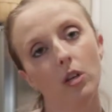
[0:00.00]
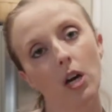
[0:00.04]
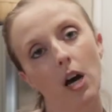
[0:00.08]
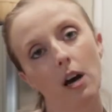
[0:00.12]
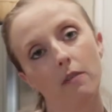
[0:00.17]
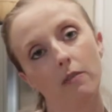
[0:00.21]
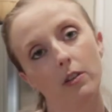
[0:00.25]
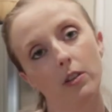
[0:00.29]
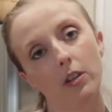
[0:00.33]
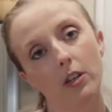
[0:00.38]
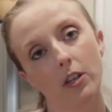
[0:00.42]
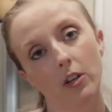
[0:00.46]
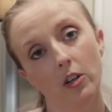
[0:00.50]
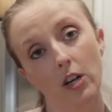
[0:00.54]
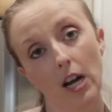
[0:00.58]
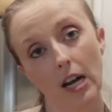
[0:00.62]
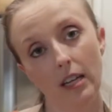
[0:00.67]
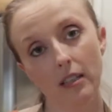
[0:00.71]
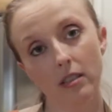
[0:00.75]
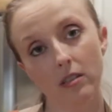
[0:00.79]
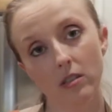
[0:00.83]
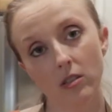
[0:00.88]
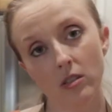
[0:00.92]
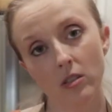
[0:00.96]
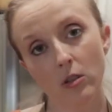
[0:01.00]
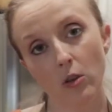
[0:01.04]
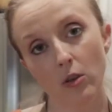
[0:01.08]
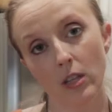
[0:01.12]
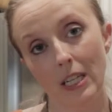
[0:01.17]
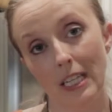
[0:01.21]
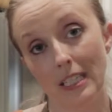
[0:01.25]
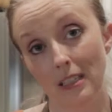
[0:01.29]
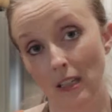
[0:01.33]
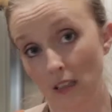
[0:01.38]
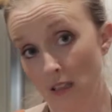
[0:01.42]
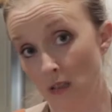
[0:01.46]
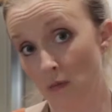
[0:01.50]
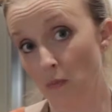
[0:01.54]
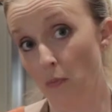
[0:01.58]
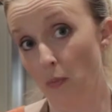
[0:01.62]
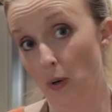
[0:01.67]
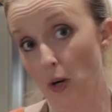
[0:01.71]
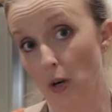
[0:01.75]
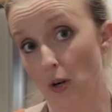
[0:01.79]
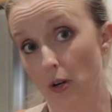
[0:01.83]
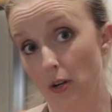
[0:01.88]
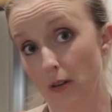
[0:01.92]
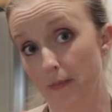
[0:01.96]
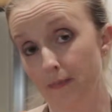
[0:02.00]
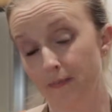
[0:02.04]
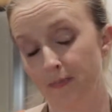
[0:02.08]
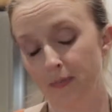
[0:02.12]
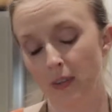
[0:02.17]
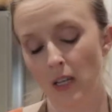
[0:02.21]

cover the crust so that it doesn't burn.